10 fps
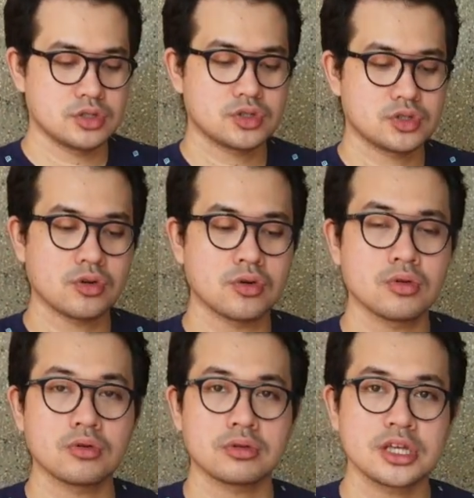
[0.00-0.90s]

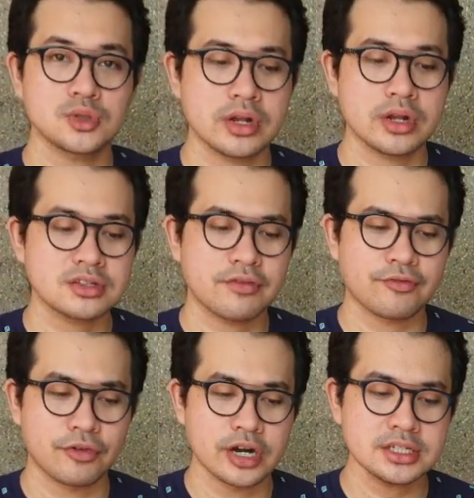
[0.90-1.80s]
So, this one is the
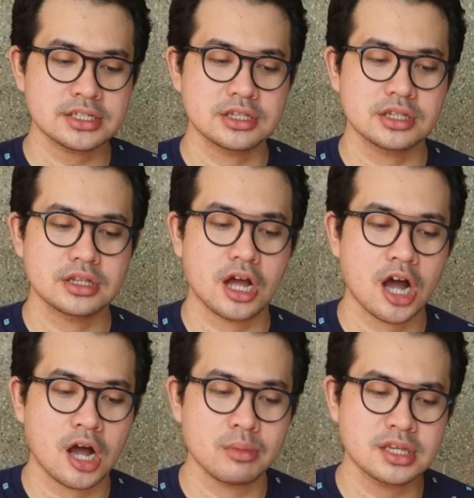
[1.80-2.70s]
first.
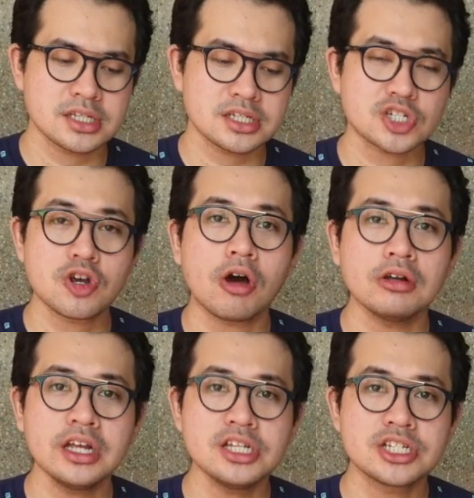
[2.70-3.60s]
This is a
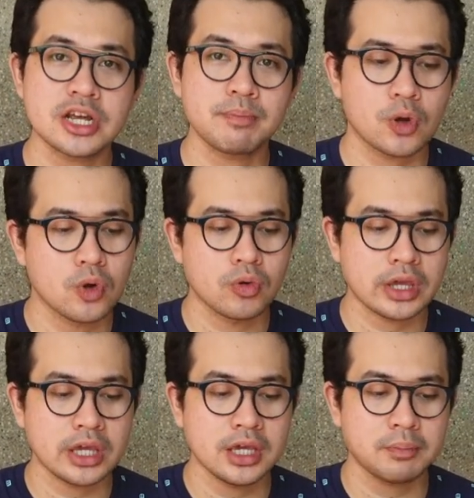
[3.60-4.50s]
chocolate chip
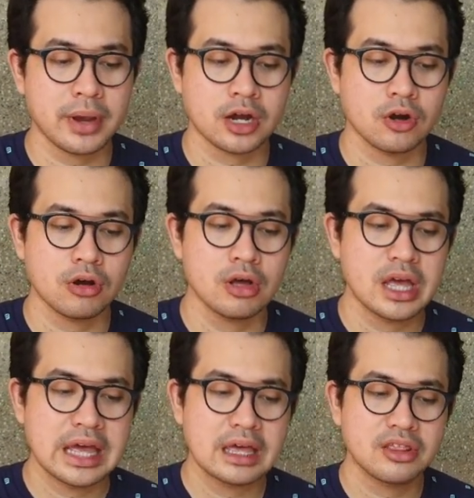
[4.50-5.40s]
cookie, pero
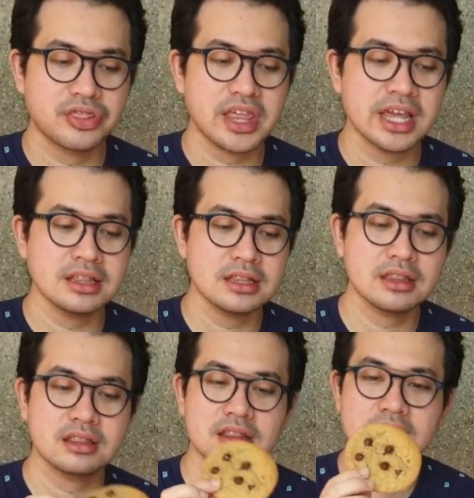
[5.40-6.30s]
thin
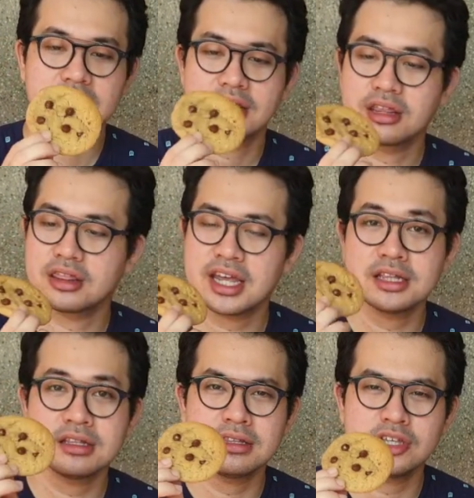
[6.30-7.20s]

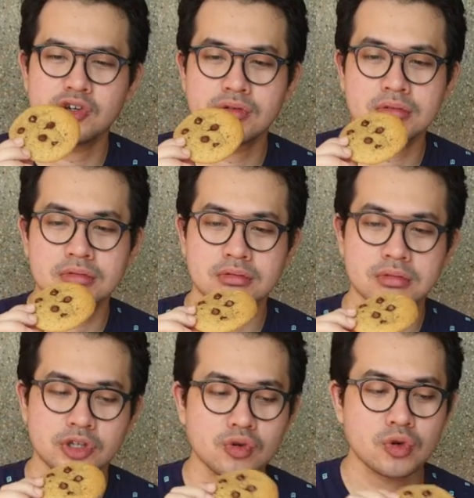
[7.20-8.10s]
yung
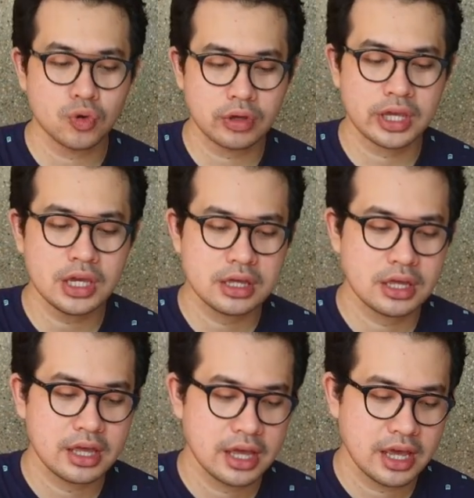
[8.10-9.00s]
cookie.
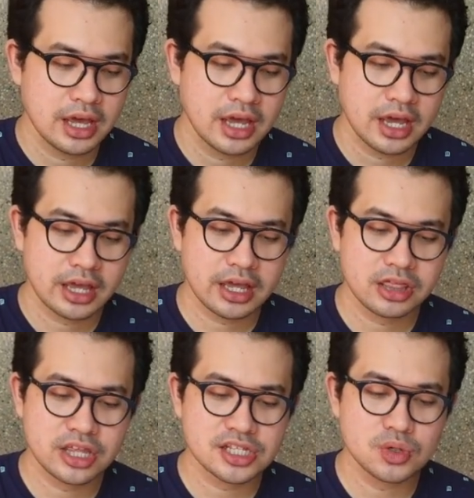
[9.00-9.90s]

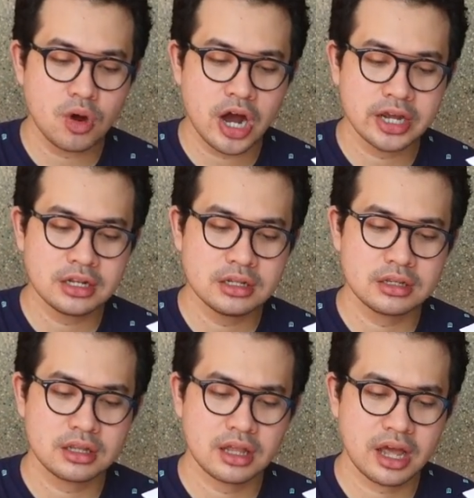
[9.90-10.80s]
And this one,
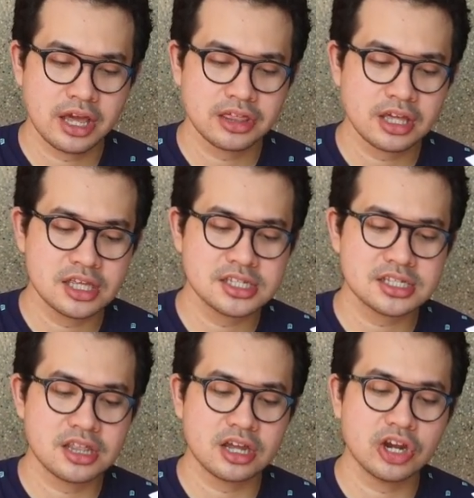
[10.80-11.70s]
I think this
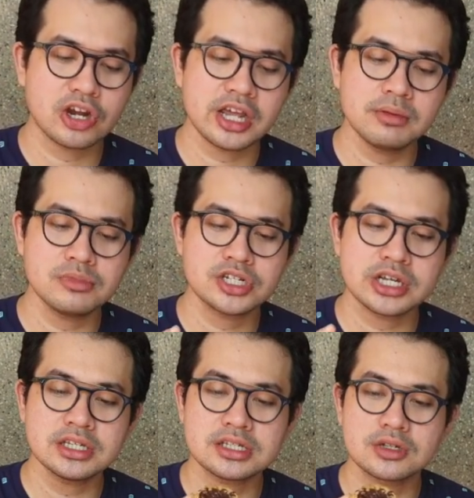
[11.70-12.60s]
is the cream
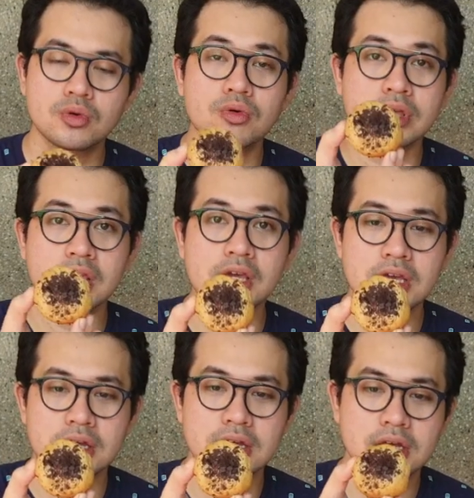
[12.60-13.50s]
cheese cookie.